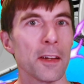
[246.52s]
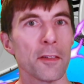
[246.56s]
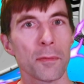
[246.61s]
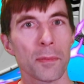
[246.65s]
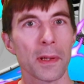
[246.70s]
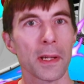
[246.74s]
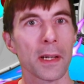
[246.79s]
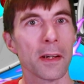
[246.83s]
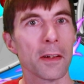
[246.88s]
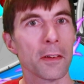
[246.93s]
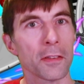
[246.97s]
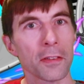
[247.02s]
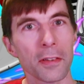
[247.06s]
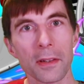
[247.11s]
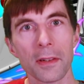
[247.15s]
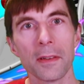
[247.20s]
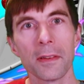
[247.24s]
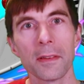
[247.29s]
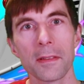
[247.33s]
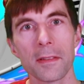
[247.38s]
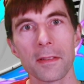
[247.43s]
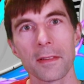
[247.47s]
player
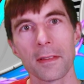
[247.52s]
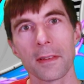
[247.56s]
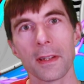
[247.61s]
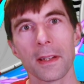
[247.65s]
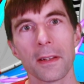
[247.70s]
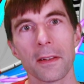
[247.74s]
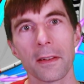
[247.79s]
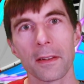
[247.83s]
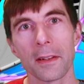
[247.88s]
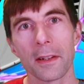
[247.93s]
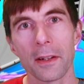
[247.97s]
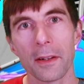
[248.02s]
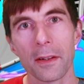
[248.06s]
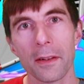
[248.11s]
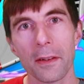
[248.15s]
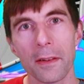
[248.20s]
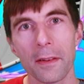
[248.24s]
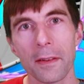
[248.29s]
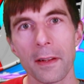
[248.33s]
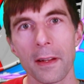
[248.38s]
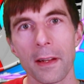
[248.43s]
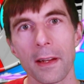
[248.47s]
shoots in your
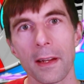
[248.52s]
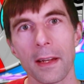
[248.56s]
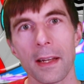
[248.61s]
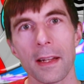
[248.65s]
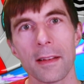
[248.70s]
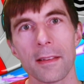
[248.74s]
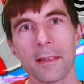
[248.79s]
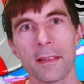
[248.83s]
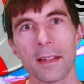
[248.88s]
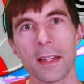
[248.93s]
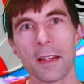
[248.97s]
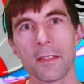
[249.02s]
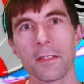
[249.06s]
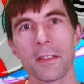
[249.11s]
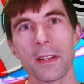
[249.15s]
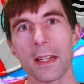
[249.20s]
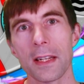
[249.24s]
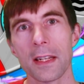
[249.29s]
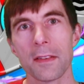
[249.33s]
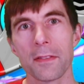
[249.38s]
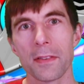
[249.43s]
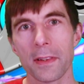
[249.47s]
code, and instead of
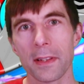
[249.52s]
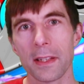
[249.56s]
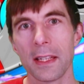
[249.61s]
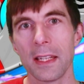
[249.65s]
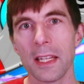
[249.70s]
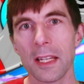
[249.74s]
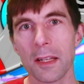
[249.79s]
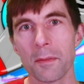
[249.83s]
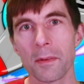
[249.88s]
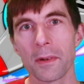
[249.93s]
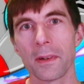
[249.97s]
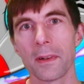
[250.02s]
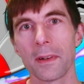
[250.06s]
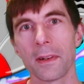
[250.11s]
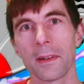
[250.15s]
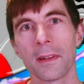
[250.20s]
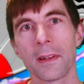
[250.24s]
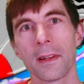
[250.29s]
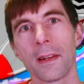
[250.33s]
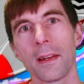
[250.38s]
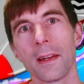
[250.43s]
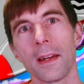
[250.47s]
checking for the
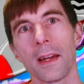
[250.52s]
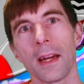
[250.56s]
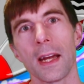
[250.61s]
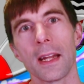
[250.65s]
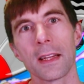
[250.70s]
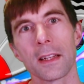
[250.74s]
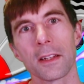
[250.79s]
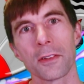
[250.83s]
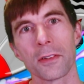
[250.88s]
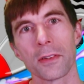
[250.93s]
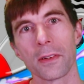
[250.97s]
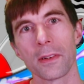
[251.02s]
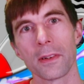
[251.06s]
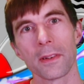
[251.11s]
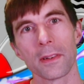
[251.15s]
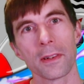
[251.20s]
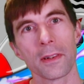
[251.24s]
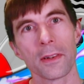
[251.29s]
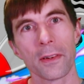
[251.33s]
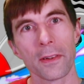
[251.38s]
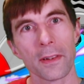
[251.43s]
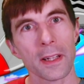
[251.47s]
keyboard and the
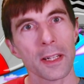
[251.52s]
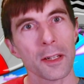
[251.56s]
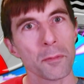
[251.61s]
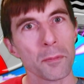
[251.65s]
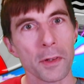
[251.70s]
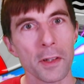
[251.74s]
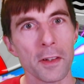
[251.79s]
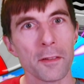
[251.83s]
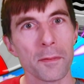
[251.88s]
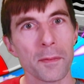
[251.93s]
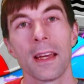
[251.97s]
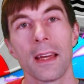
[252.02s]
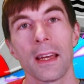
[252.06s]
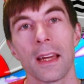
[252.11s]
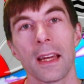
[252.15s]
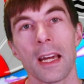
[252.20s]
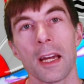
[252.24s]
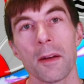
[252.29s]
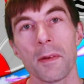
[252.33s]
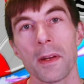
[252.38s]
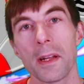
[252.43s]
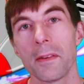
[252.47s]
controller or movement.
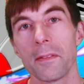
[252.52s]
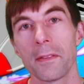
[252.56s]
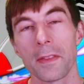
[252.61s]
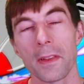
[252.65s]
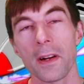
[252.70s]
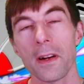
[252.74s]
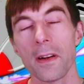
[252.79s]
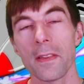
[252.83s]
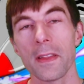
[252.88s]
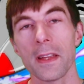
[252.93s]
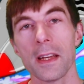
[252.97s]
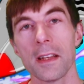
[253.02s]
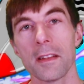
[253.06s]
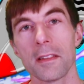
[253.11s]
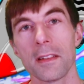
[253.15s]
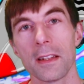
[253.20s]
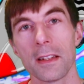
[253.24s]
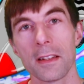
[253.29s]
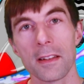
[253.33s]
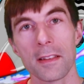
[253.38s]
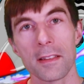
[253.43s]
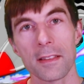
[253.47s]
I mean, with all
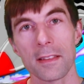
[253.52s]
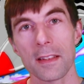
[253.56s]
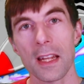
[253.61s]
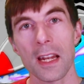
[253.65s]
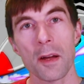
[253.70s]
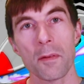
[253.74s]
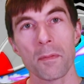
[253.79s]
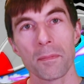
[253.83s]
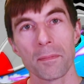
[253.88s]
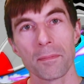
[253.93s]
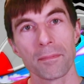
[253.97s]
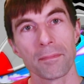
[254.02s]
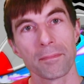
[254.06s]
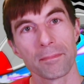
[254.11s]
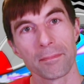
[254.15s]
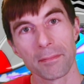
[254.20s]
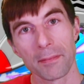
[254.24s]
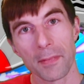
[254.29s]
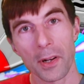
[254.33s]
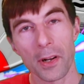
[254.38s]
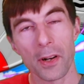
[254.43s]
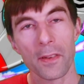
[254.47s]
this, you can just set up
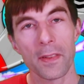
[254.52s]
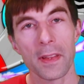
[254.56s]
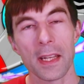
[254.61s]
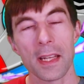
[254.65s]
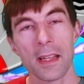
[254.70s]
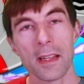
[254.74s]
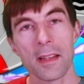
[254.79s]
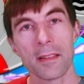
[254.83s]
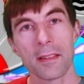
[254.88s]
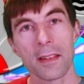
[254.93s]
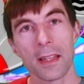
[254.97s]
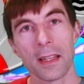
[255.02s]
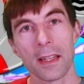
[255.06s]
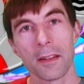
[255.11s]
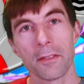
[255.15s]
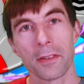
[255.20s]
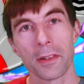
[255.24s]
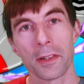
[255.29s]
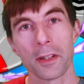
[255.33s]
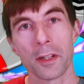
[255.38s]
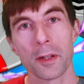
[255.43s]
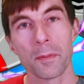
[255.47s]
all these
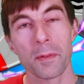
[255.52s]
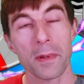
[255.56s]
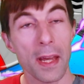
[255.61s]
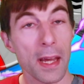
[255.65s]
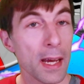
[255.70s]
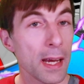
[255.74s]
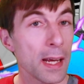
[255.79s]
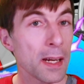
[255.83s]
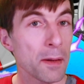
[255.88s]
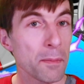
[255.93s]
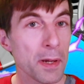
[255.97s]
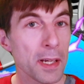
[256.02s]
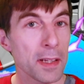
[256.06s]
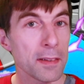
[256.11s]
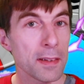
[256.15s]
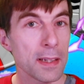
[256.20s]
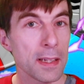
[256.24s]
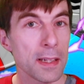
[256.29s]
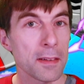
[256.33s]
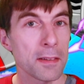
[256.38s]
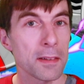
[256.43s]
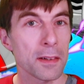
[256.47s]
in verbs, and it
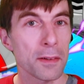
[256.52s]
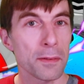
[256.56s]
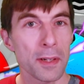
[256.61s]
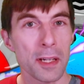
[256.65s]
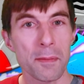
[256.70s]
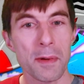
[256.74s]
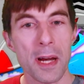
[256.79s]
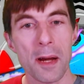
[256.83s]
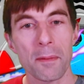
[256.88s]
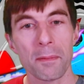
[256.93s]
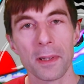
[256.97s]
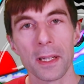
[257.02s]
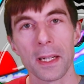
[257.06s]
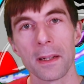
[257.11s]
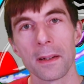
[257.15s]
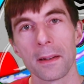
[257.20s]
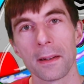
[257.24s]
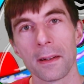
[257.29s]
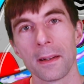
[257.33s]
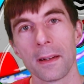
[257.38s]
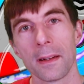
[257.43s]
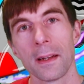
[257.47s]
makes it easier to remap
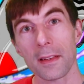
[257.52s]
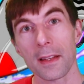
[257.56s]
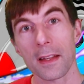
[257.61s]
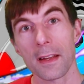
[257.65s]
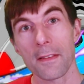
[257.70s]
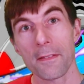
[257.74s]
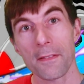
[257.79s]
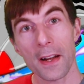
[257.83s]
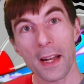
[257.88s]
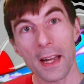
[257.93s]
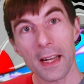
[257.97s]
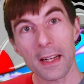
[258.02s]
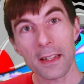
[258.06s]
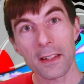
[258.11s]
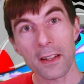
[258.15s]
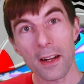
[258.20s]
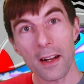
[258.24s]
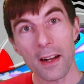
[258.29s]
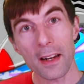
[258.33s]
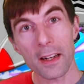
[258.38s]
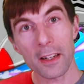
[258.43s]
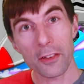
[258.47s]
later. If I had
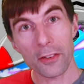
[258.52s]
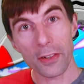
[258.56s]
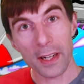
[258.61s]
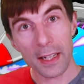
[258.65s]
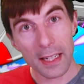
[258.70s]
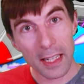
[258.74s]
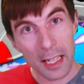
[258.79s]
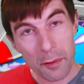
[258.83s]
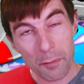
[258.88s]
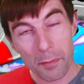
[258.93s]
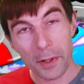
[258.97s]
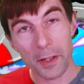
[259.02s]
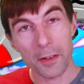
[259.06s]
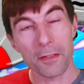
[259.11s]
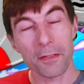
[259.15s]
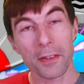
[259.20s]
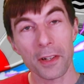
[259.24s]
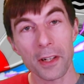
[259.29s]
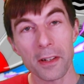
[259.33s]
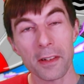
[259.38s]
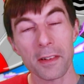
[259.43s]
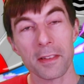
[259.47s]
gone and tried input
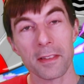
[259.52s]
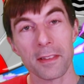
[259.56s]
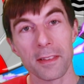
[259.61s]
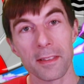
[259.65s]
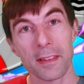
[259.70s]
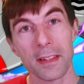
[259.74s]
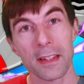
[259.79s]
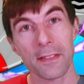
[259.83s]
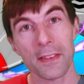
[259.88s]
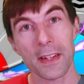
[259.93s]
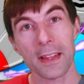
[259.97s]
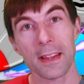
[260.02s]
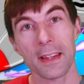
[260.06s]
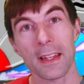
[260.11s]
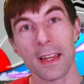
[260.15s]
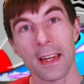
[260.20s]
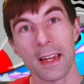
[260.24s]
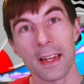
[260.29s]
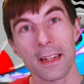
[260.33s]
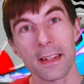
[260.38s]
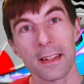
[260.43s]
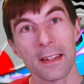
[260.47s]
first instead of at
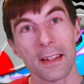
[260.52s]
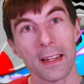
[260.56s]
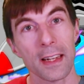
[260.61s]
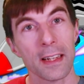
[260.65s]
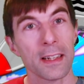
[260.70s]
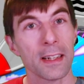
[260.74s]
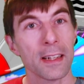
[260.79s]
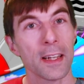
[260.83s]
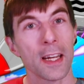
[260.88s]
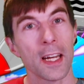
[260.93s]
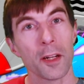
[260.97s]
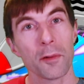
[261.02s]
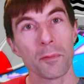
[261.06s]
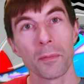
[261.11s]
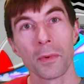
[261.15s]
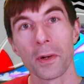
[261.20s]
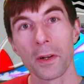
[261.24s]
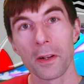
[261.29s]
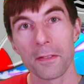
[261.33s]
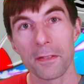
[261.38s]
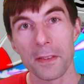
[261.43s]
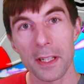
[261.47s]
the end, I could have had
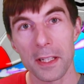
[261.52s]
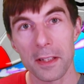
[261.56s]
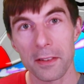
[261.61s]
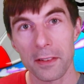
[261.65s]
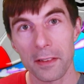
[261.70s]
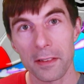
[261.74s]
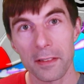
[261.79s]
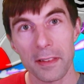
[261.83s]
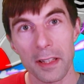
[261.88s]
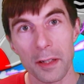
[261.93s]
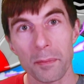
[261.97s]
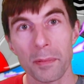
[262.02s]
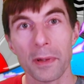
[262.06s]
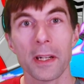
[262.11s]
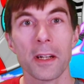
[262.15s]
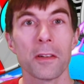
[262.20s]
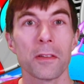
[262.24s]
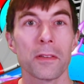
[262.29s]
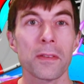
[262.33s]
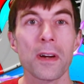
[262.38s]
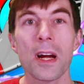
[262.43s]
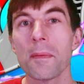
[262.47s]
more features like
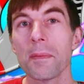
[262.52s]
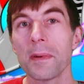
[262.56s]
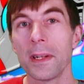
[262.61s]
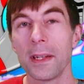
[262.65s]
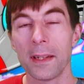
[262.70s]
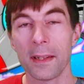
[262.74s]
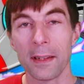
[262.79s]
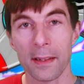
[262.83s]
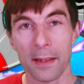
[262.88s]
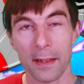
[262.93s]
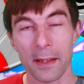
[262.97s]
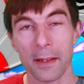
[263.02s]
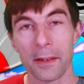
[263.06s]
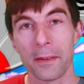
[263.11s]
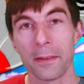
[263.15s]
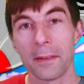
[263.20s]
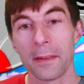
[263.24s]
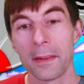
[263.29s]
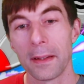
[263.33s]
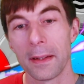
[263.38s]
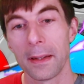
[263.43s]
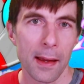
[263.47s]
players dropping in and
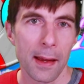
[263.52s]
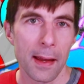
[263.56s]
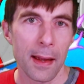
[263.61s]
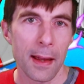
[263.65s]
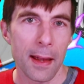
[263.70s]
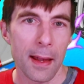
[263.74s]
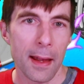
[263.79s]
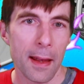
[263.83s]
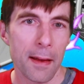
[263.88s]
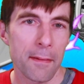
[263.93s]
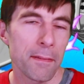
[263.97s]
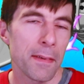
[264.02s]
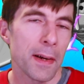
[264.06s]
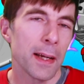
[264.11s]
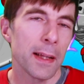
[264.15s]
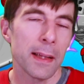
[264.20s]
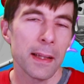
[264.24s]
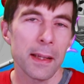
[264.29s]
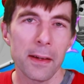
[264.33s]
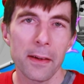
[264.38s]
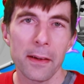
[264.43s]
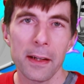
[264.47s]
out. And
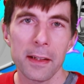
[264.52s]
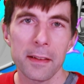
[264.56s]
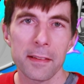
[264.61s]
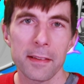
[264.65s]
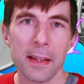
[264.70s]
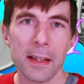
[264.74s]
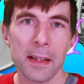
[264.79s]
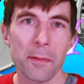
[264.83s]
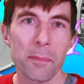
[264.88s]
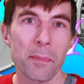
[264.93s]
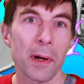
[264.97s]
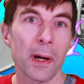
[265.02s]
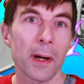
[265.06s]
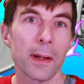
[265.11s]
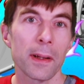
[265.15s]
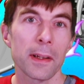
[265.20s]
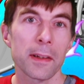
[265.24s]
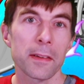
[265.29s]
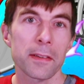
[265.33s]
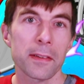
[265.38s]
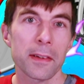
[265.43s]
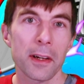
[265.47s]
finally, I just had to
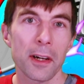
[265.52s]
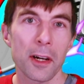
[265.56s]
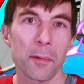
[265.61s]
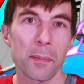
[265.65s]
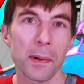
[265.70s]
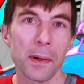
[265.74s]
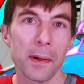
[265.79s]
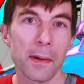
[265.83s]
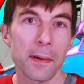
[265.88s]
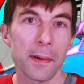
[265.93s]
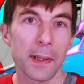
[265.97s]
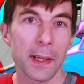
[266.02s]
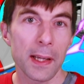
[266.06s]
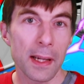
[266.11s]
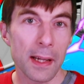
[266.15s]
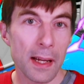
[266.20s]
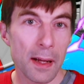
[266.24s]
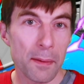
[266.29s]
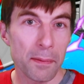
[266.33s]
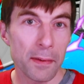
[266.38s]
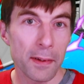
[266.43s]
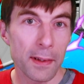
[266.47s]
polish Carpoon to get
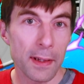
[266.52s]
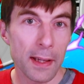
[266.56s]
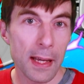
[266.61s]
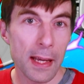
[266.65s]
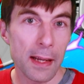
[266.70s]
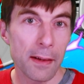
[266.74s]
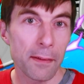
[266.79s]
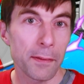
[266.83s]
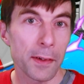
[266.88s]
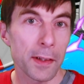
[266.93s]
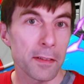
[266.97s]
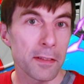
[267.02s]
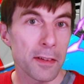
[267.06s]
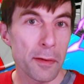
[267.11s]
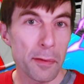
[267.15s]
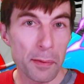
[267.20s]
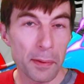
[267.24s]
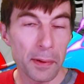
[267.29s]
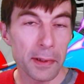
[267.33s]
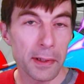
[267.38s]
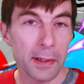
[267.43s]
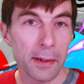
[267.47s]
it up to date with
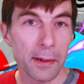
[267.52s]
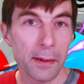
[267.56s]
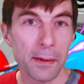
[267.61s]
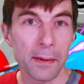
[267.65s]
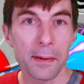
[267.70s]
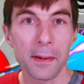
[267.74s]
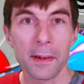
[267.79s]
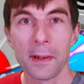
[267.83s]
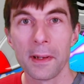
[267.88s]
shippable code.